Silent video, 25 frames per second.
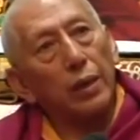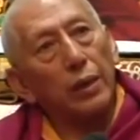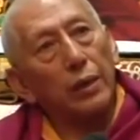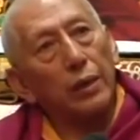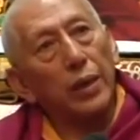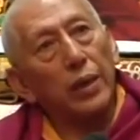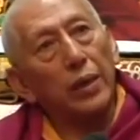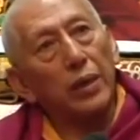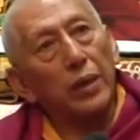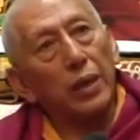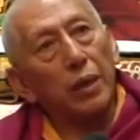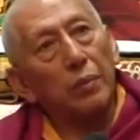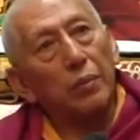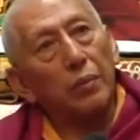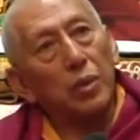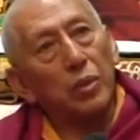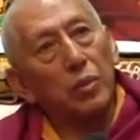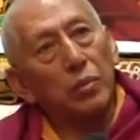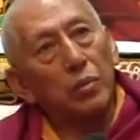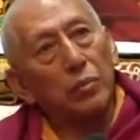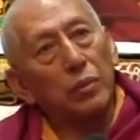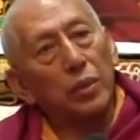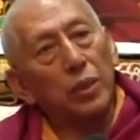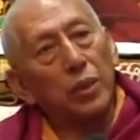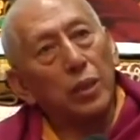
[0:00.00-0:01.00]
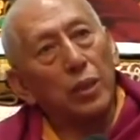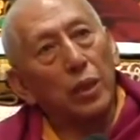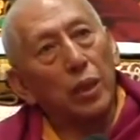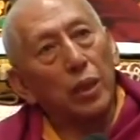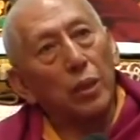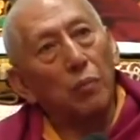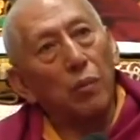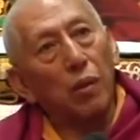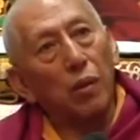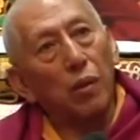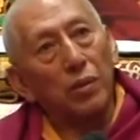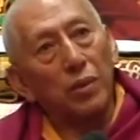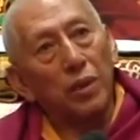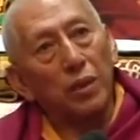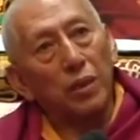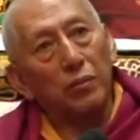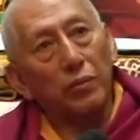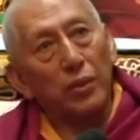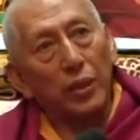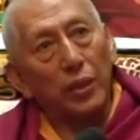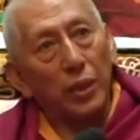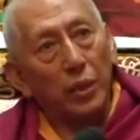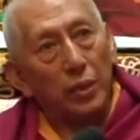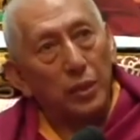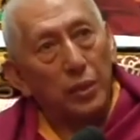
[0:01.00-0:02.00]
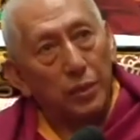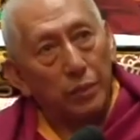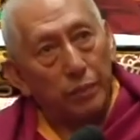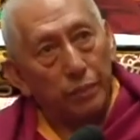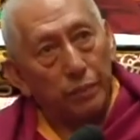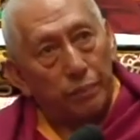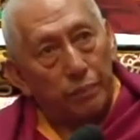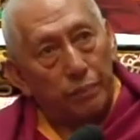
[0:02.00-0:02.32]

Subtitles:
Then coming to the modern world,